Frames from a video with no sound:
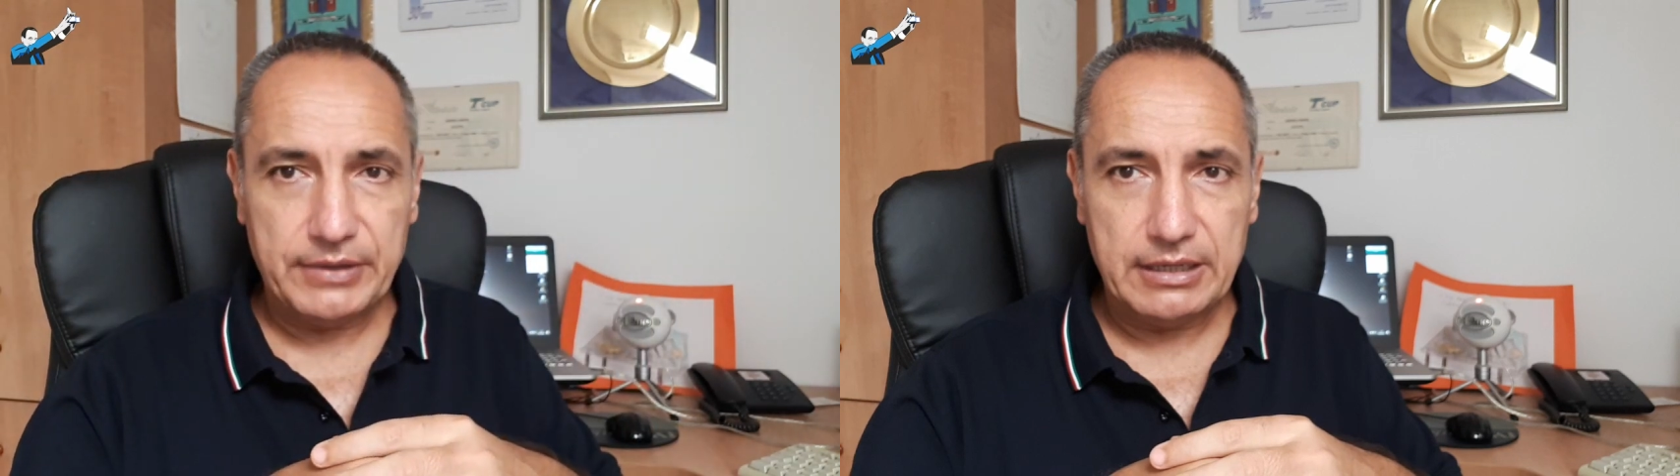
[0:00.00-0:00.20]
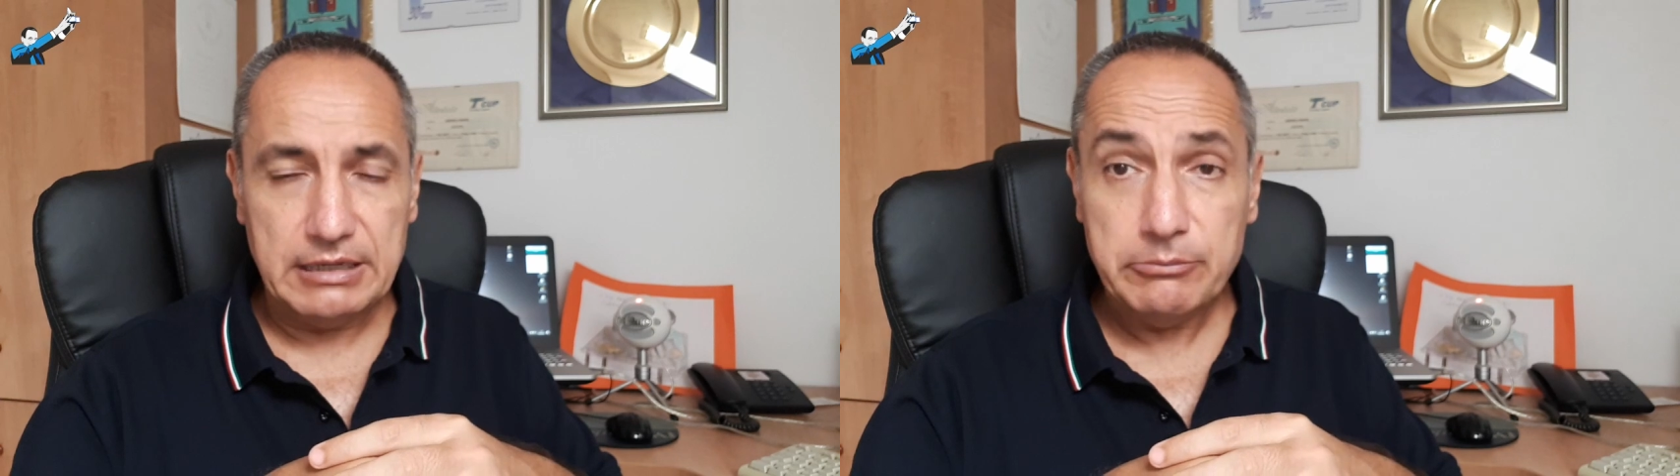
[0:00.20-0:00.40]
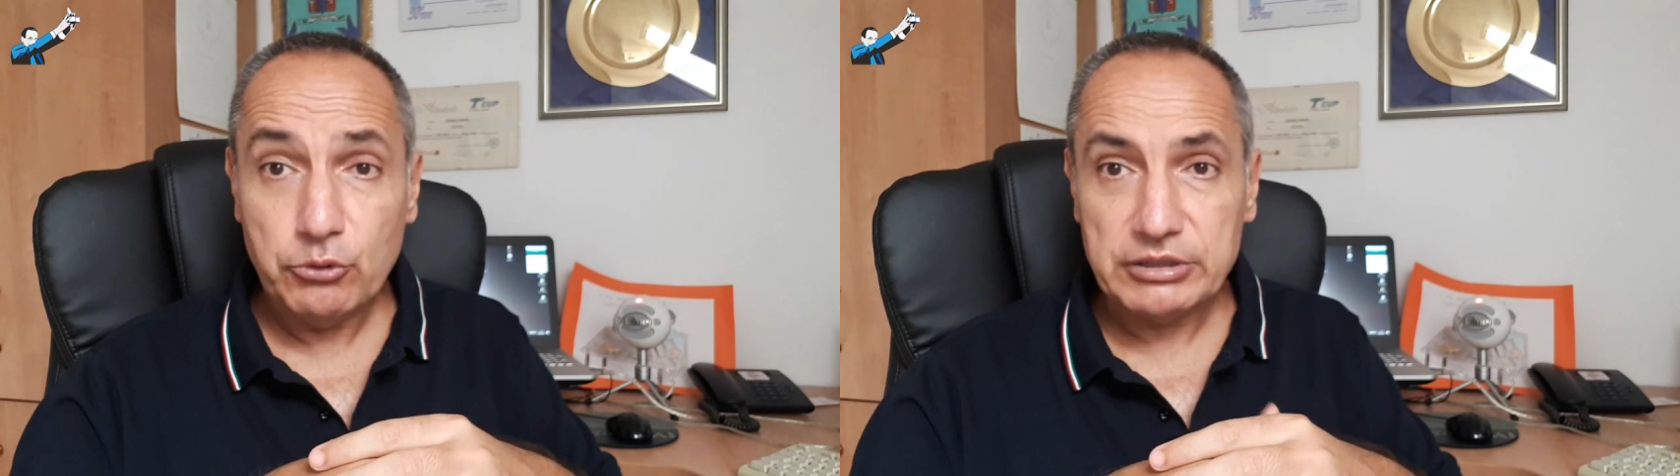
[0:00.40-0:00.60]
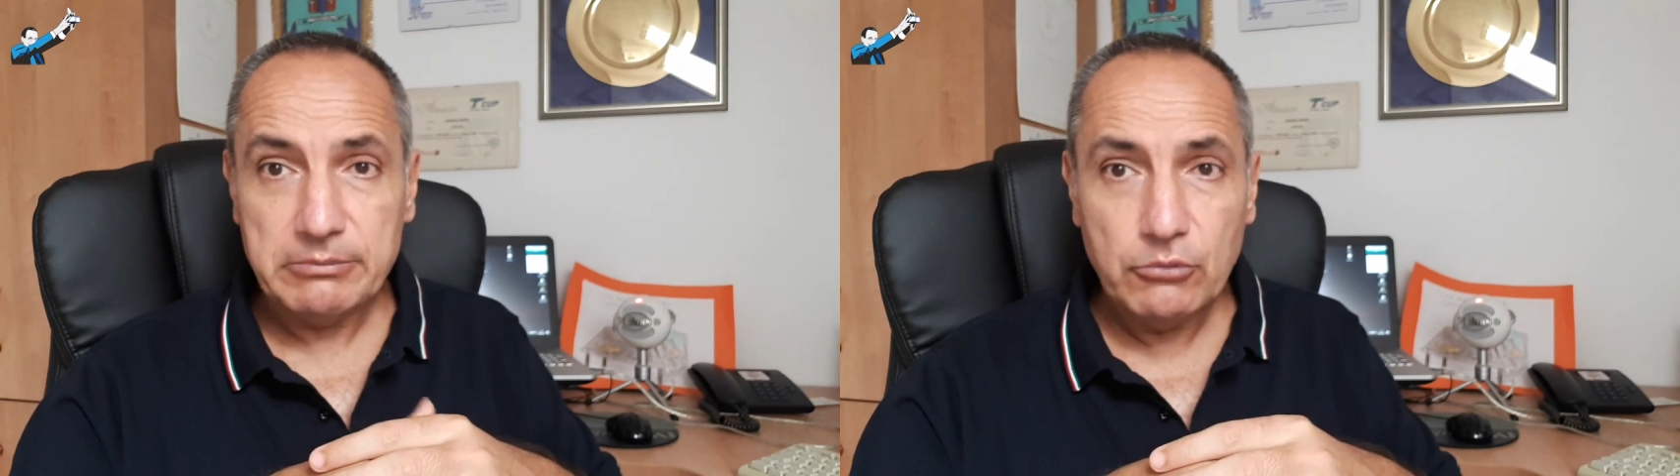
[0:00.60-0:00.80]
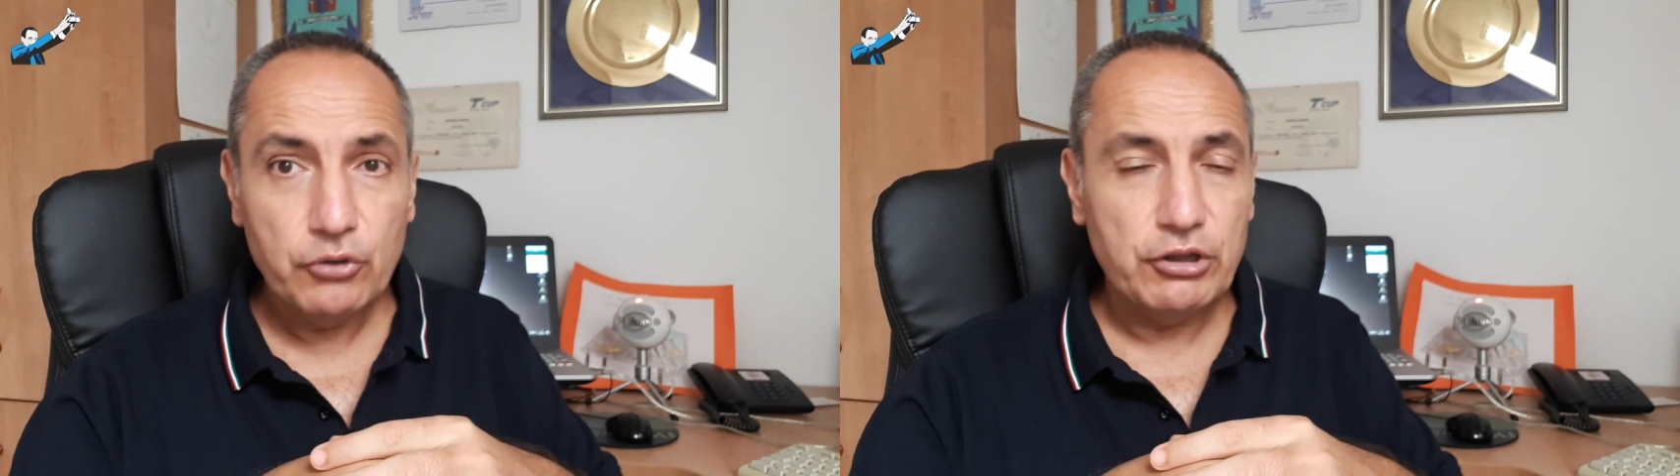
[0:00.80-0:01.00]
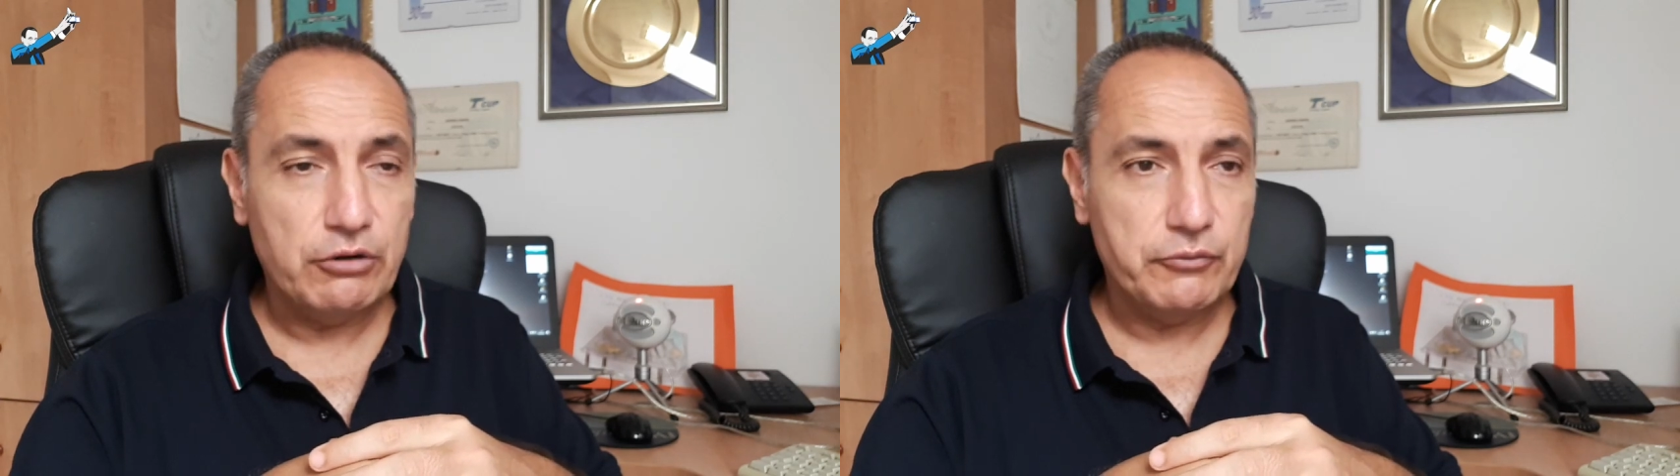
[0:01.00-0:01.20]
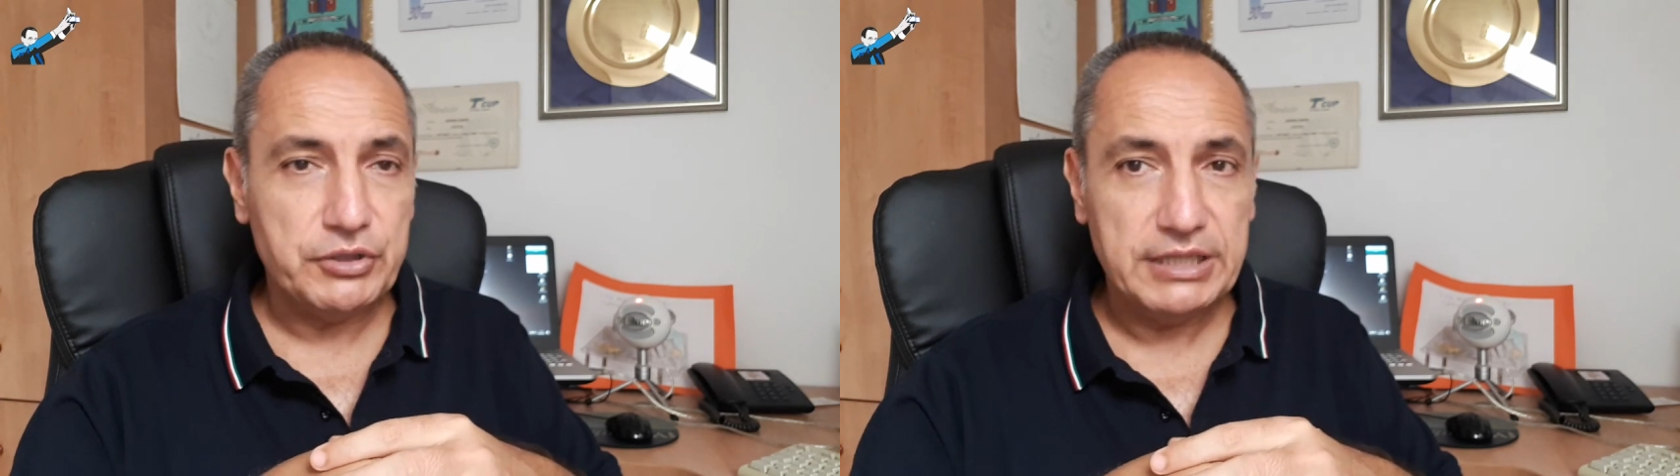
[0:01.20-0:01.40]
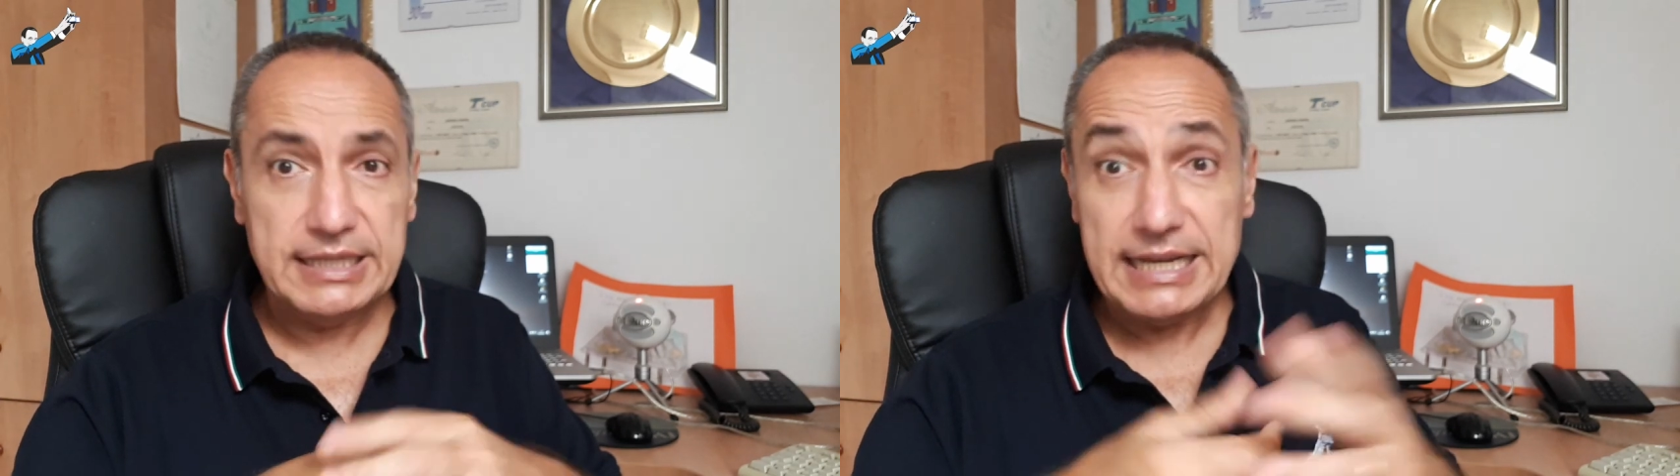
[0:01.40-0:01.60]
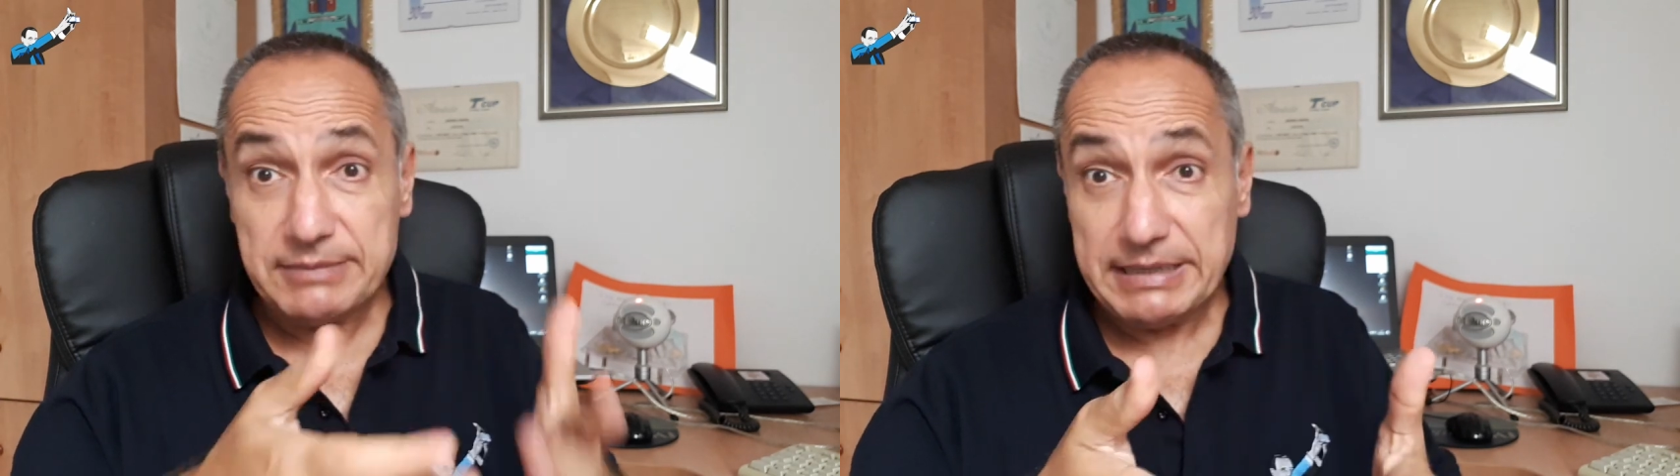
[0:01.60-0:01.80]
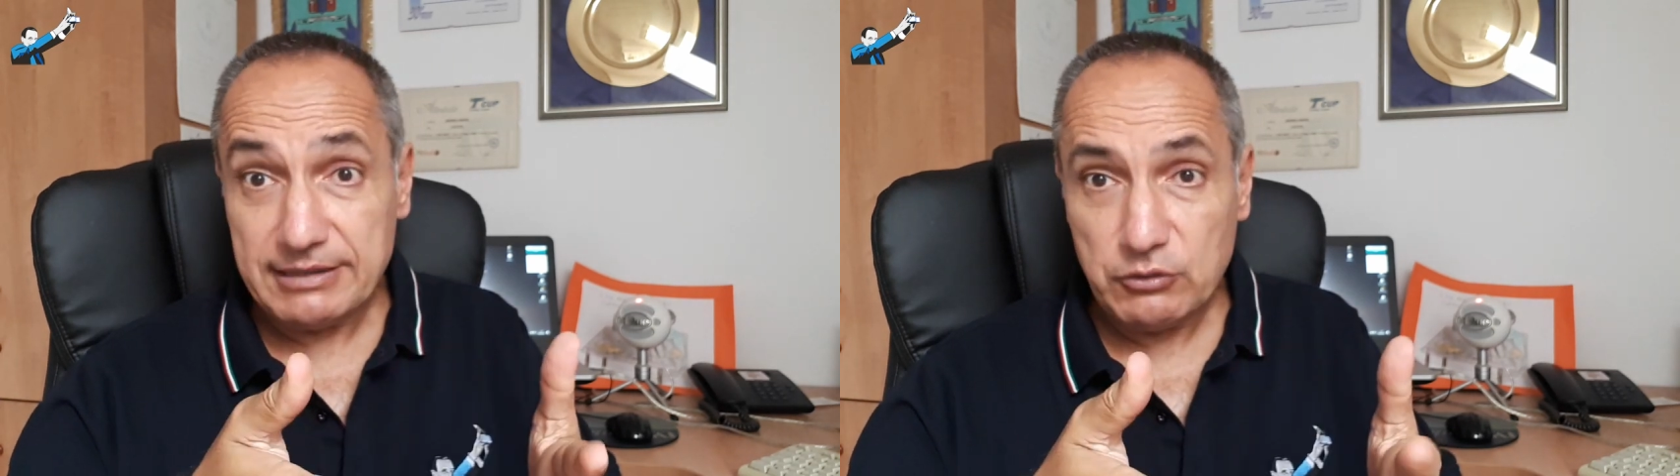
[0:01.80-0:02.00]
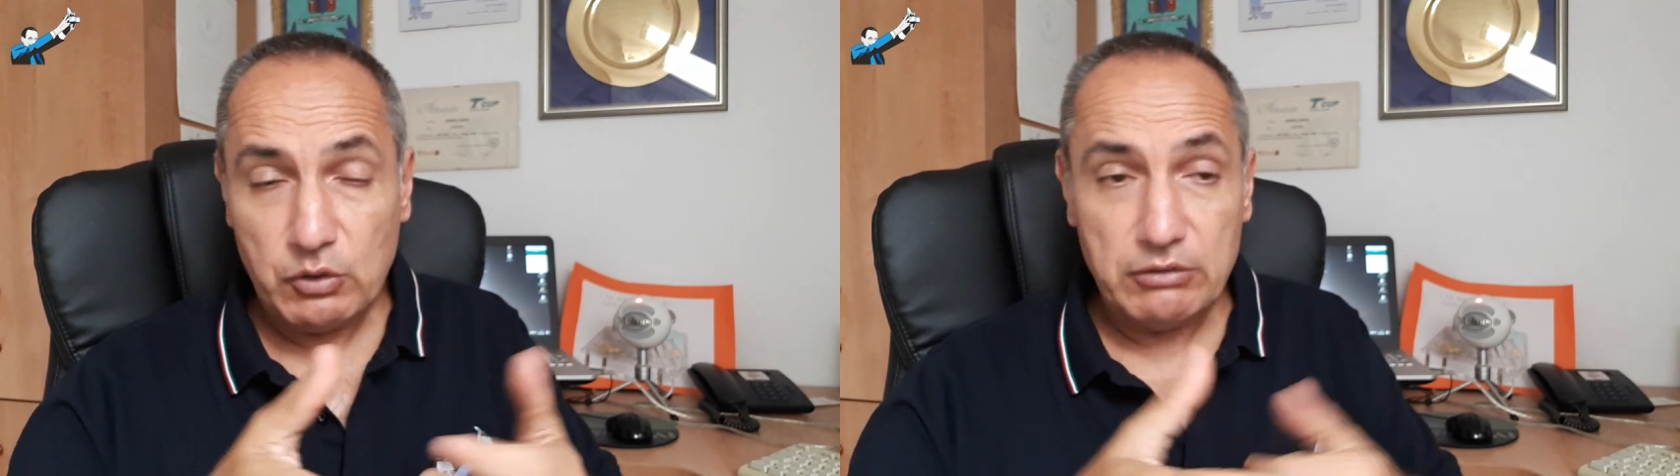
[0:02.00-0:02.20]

an important model of what he does, but